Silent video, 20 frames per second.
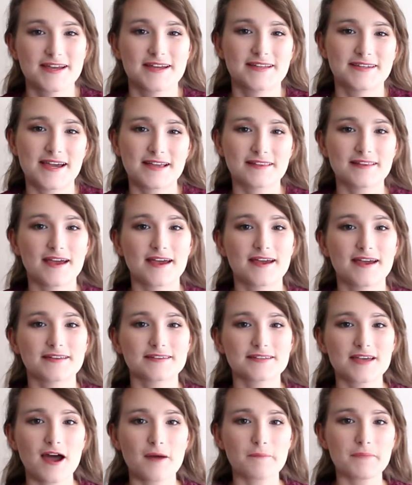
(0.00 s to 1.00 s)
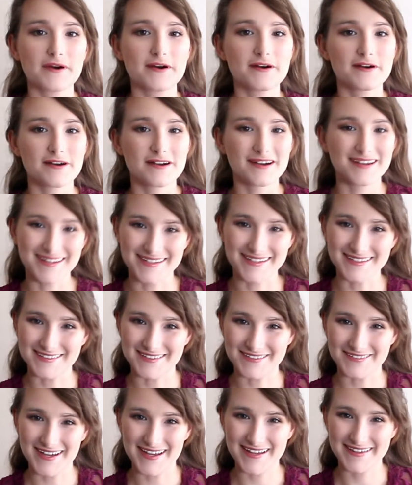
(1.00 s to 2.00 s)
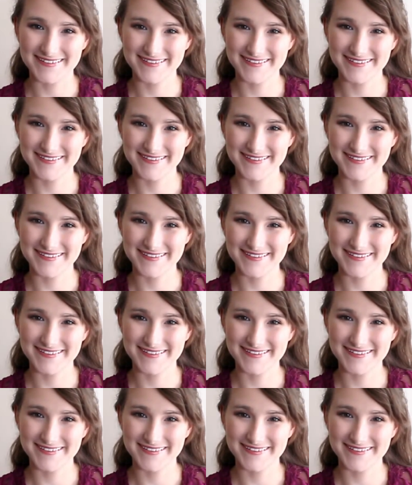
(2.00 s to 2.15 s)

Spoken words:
Now let's hop on into it.